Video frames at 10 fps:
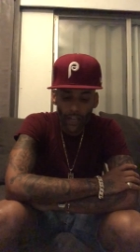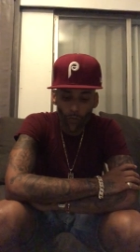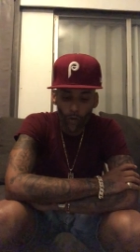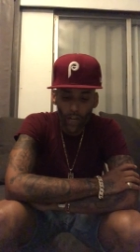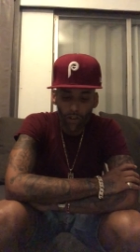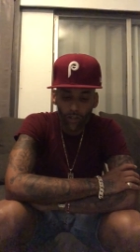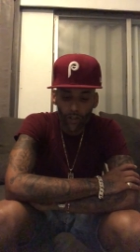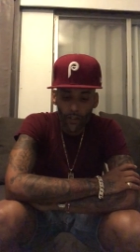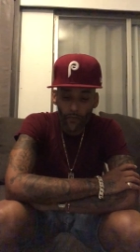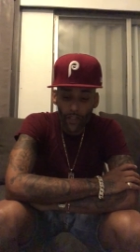and will
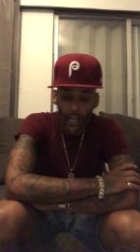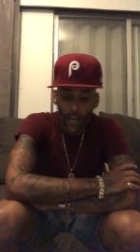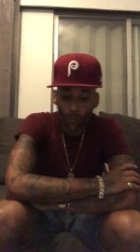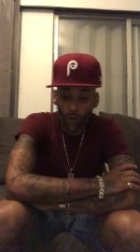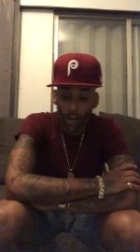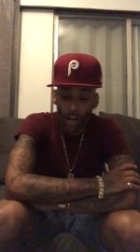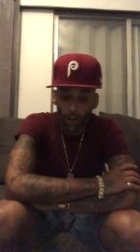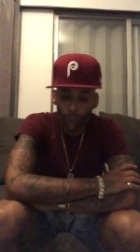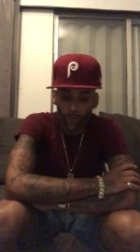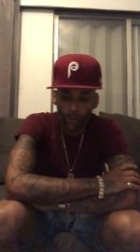
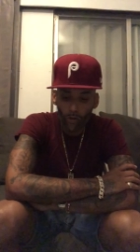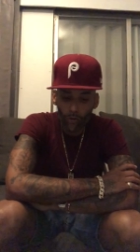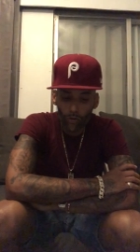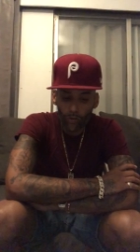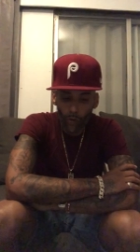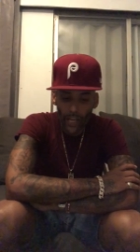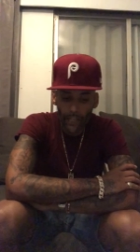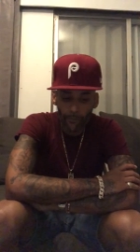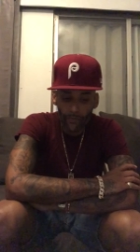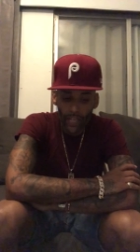help you lose
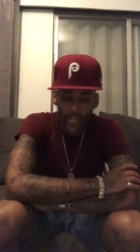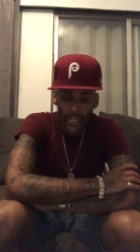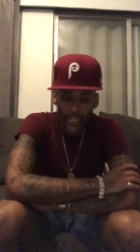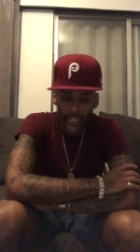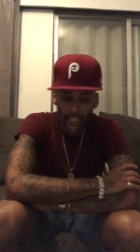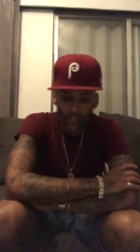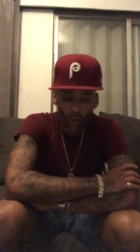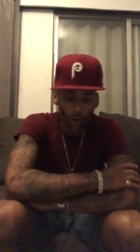weight is the